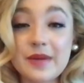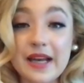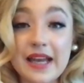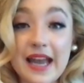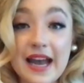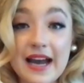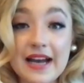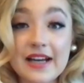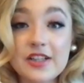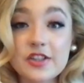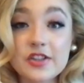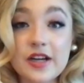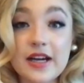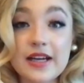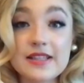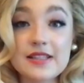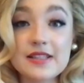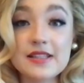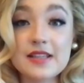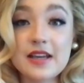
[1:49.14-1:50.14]
my
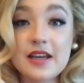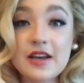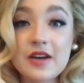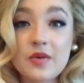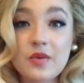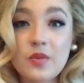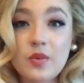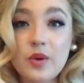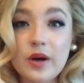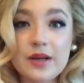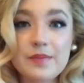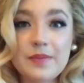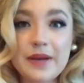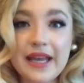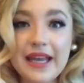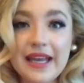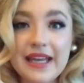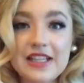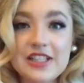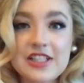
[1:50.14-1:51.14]
address. One
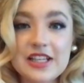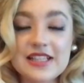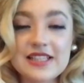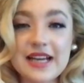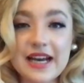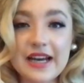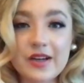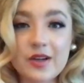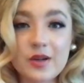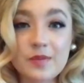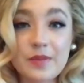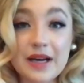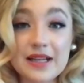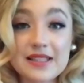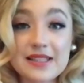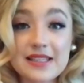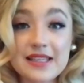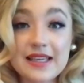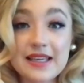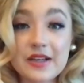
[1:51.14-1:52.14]
page entitled
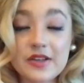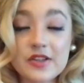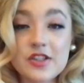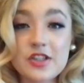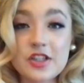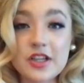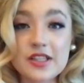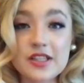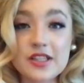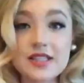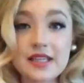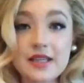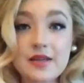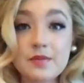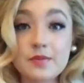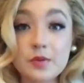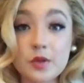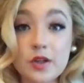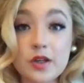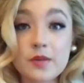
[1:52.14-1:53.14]
Bossy Kills
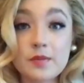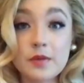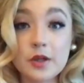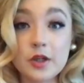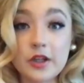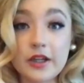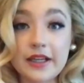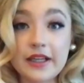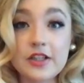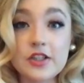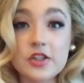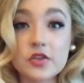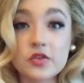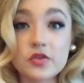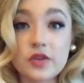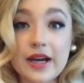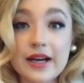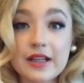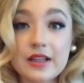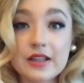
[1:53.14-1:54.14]
Justine Brooke Murray
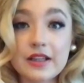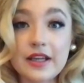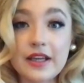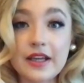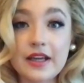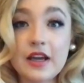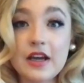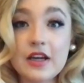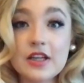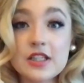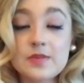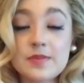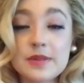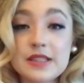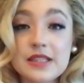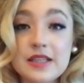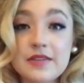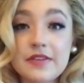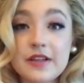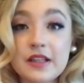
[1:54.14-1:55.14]
directly,
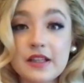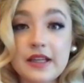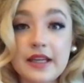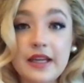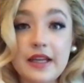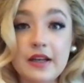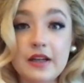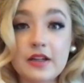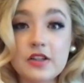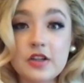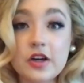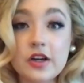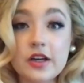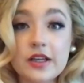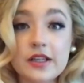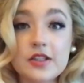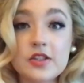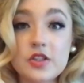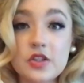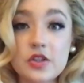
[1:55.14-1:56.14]
specifically
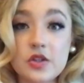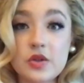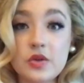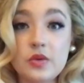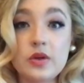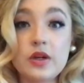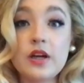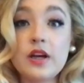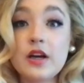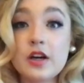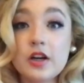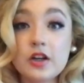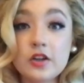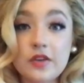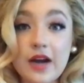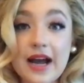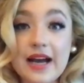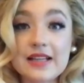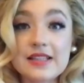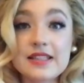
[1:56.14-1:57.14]
targeted to
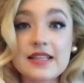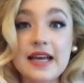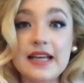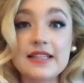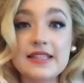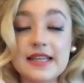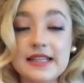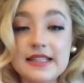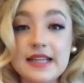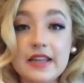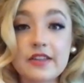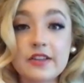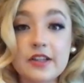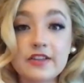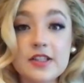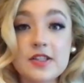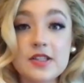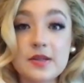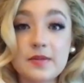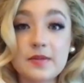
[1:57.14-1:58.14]
harass and send death
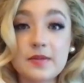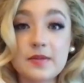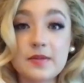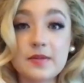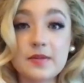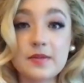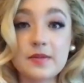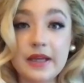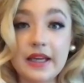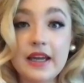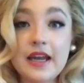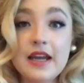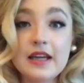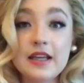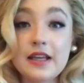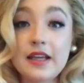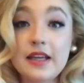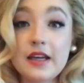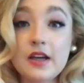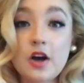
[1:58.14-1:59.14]
threats to me.
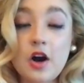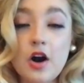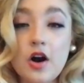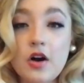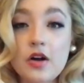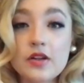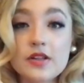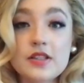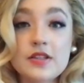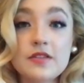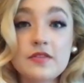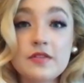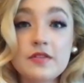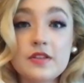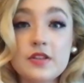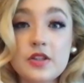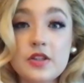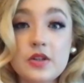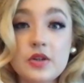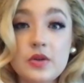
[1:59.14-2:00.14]
He called
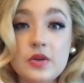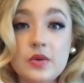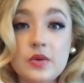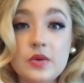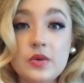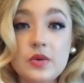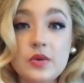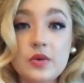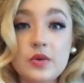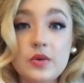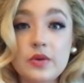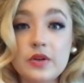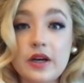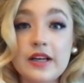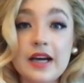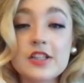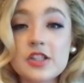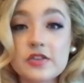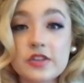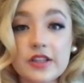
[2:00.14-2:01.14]
to
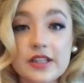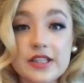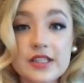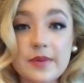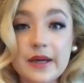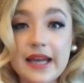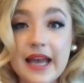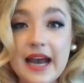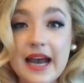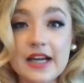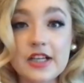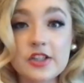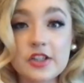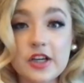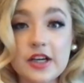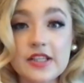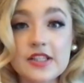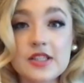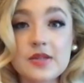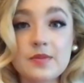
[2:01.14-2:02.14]
not just release my
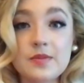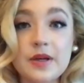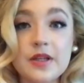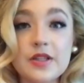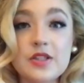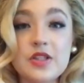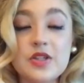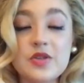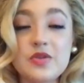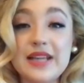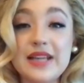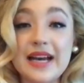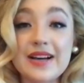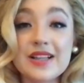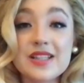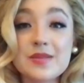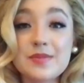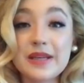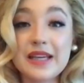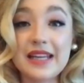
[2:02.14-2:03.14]
address, but to
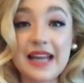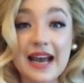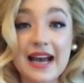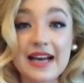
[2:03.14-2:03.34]
douse me in